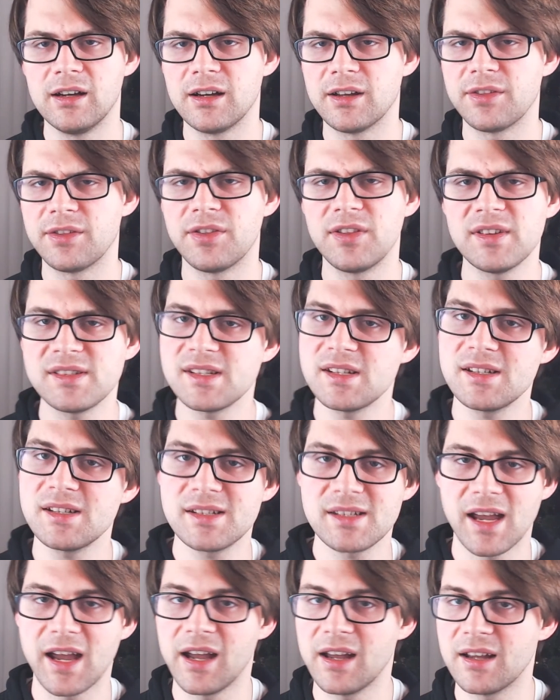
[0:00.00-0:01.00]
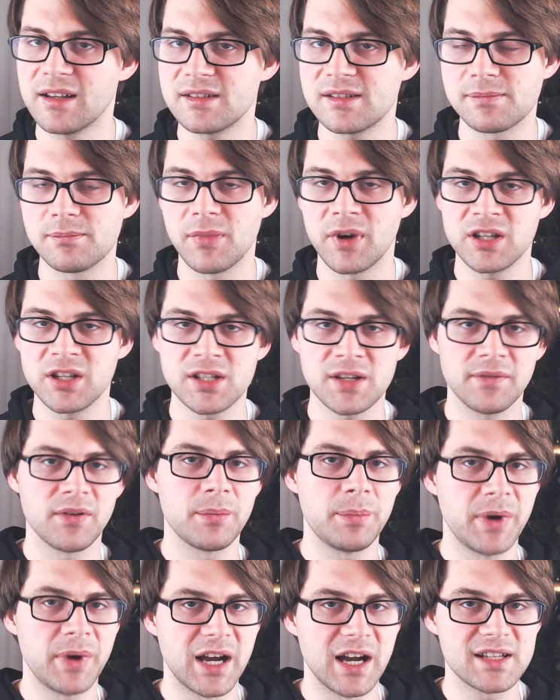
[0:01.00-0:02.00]
This is as much of a
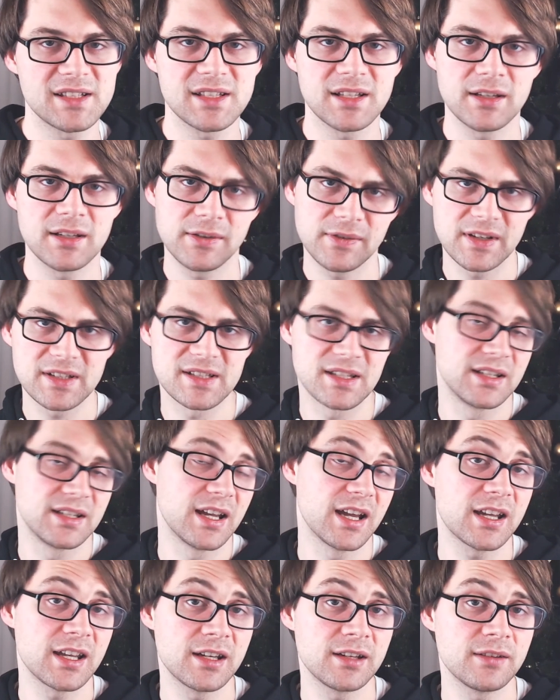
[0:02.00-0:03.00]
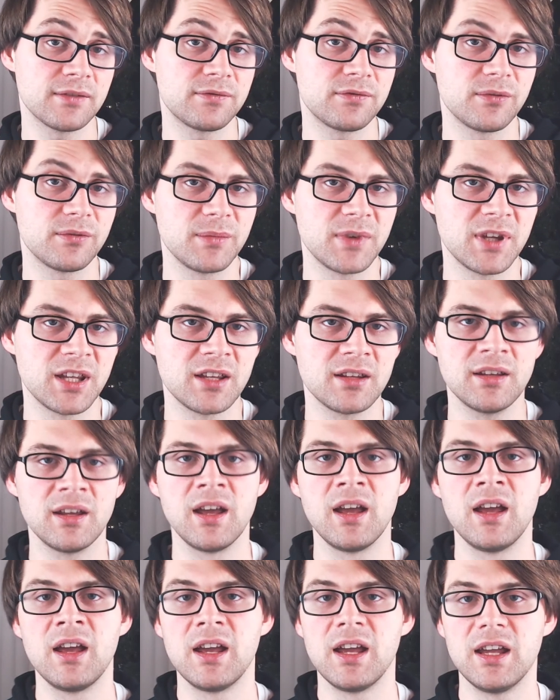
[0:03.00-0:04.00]
positive as a negative for me.
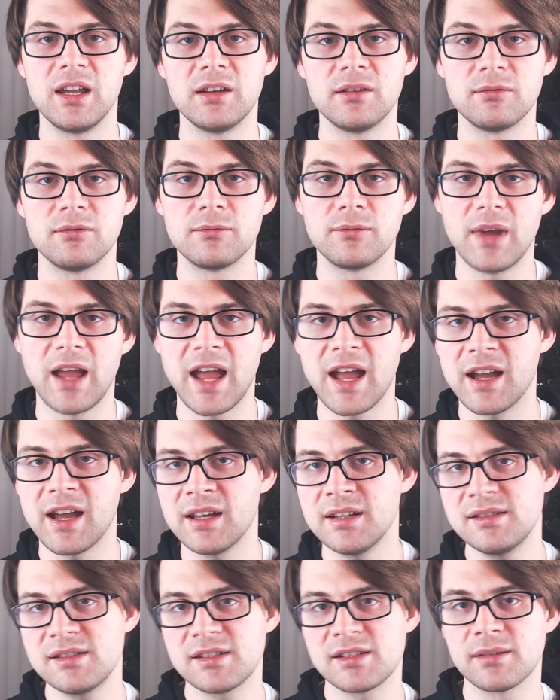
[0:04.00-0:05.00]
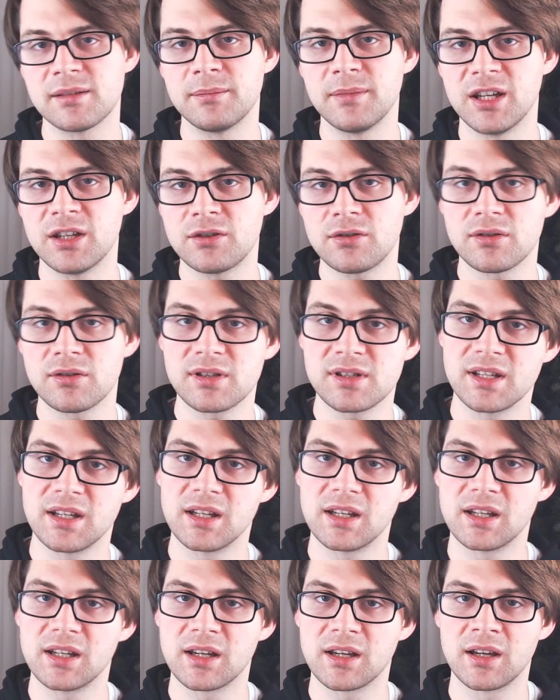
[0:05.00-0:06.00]
It adds some
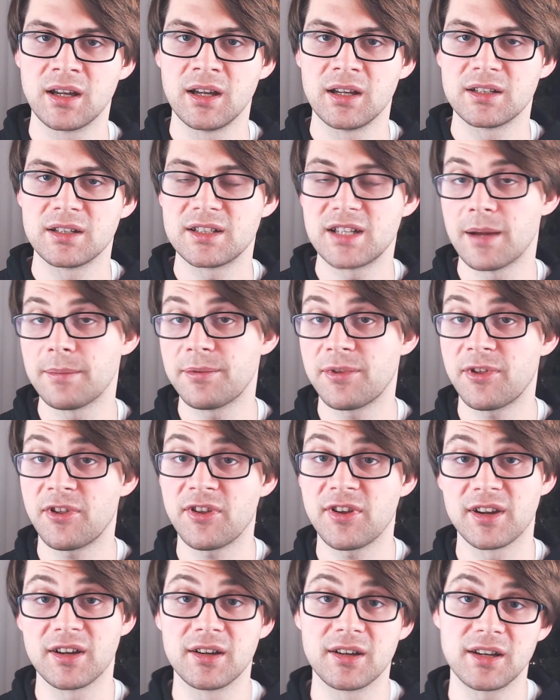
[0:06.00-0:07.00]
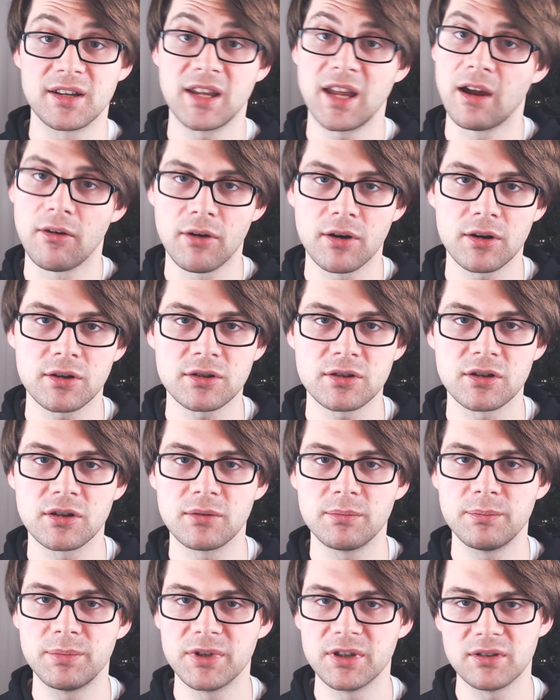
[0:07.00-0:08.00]
interesting depth to character
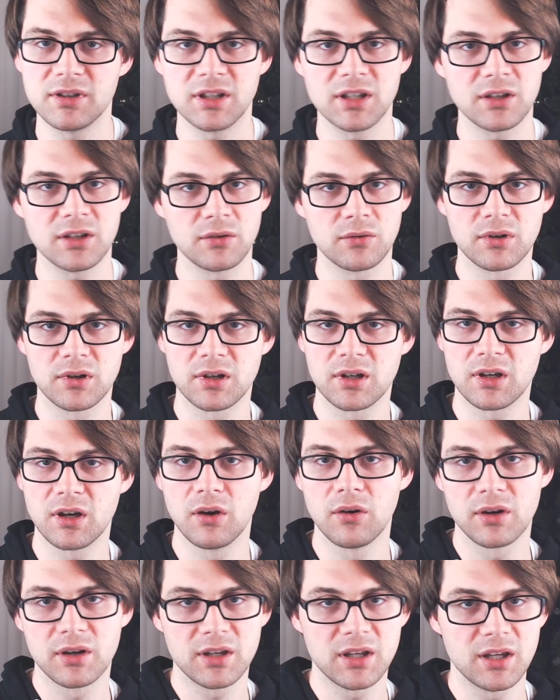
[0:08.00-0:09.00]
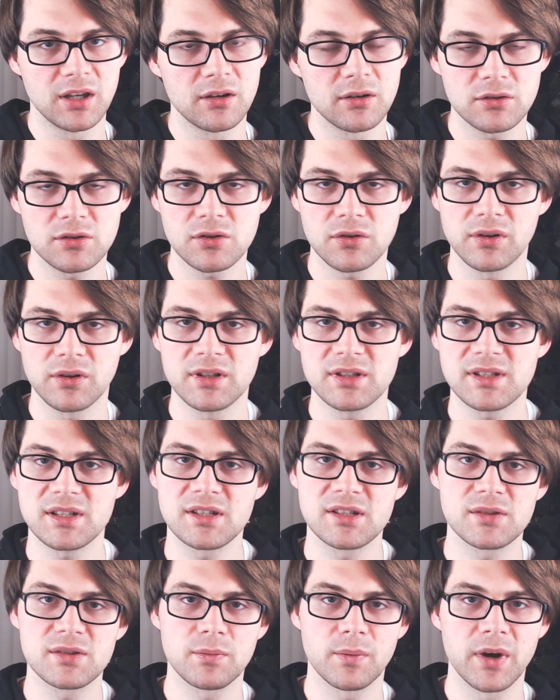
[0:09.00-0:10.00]
building or gear
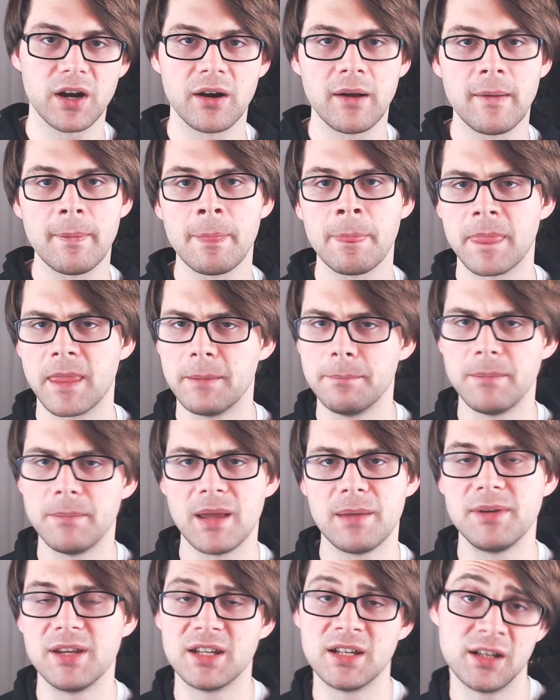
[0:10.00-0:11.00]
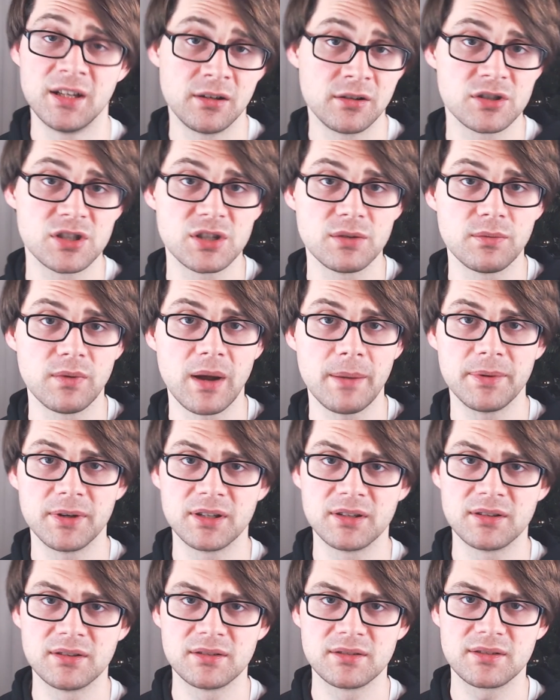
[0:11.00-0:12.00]
choices, where maybe an energy
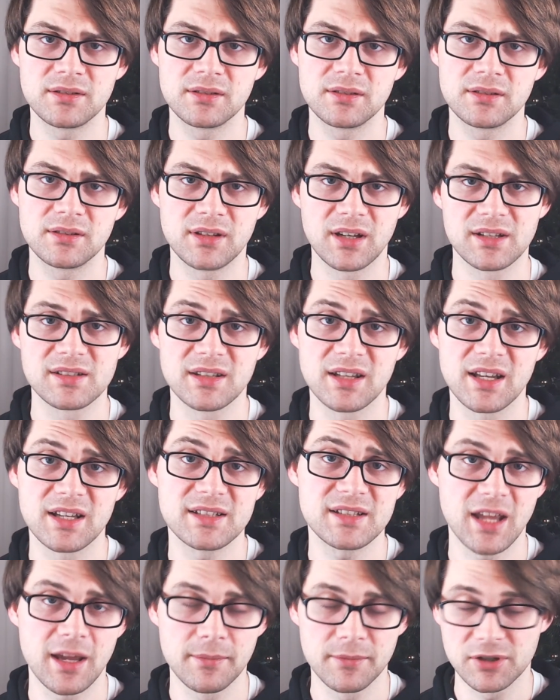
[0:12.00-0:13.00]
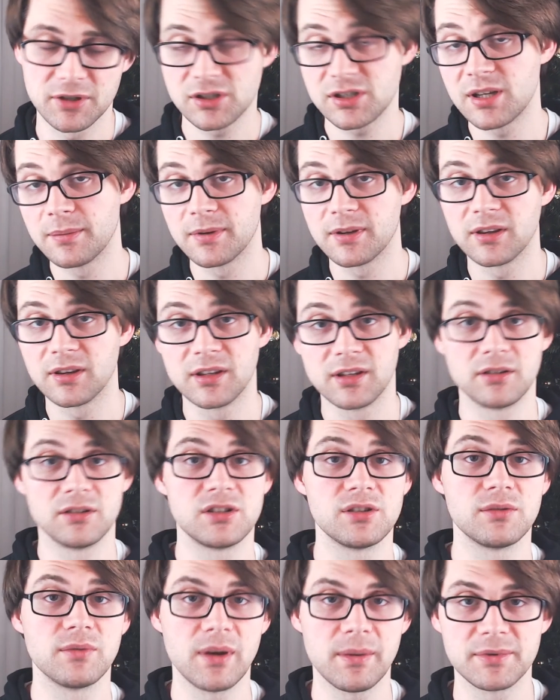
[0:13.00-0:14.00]
weapon does less damage. Typically, energy
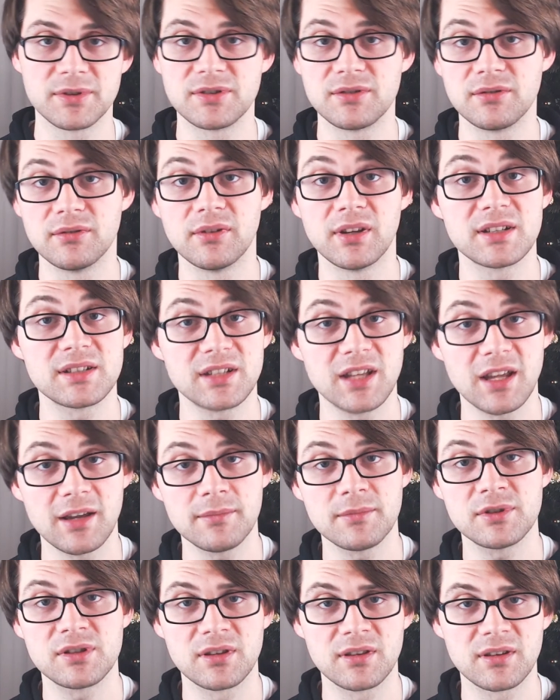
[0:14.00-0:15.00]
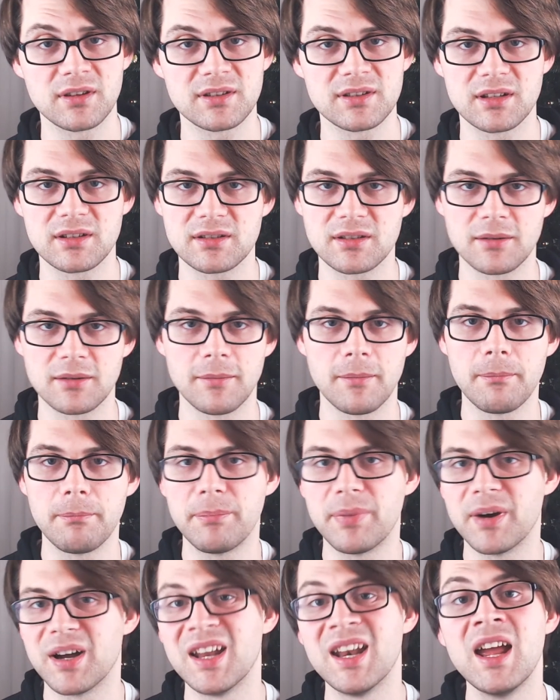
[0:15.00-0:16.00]
weapons do damage in the system,
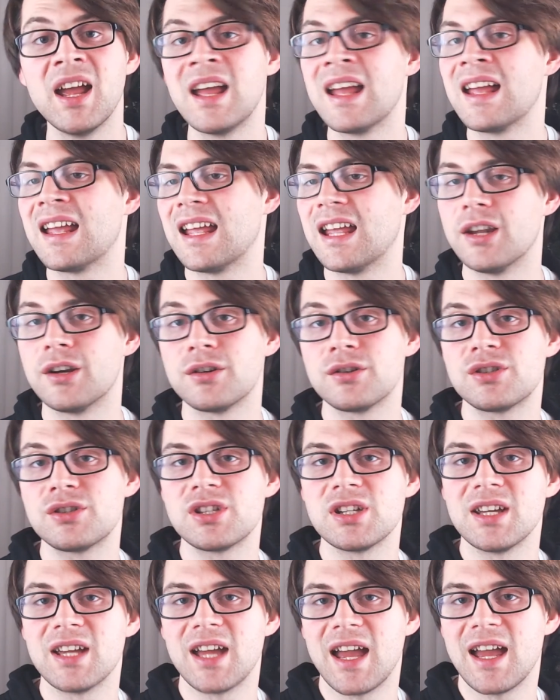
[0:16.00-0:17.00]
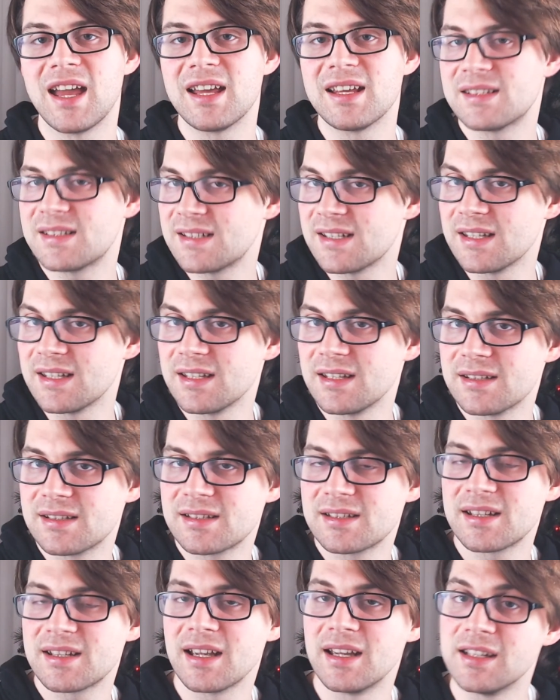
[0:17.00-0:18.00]
but energy ACs
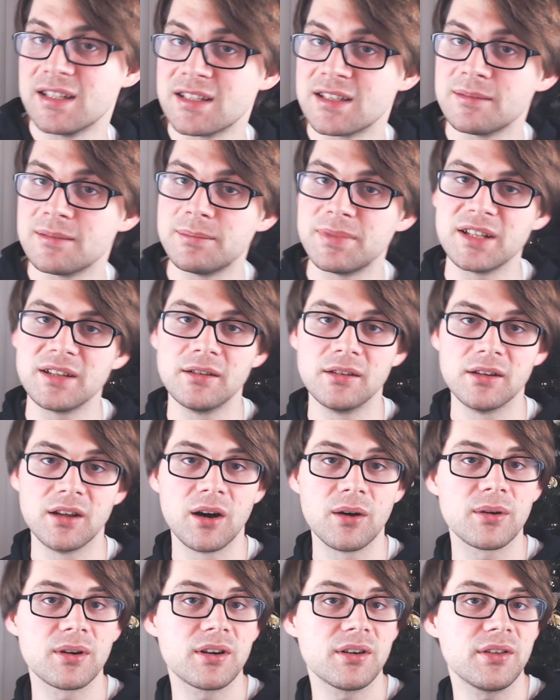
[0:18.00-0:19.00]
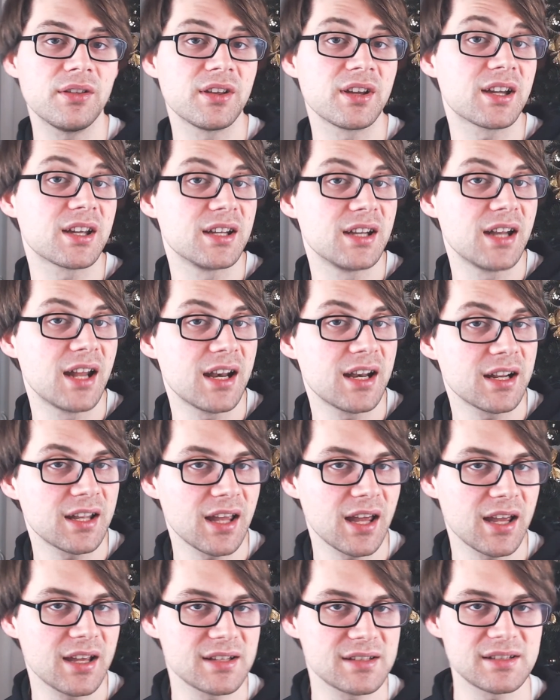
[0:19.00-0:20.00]
tend to be lower than kinetic
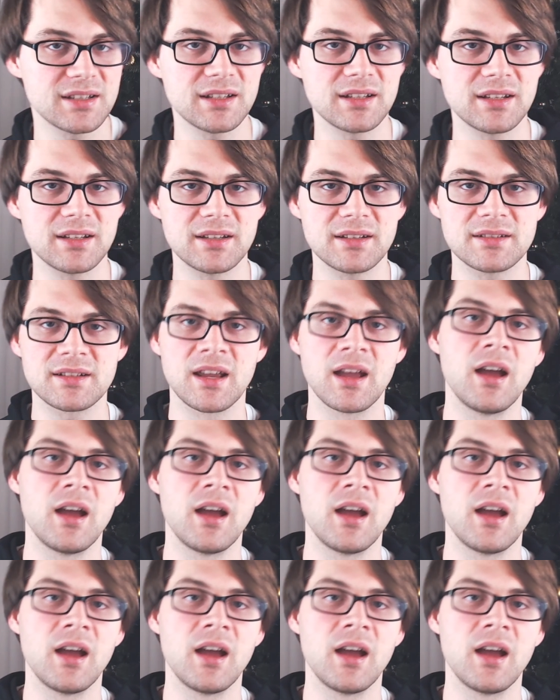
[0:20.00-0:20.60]
ACs.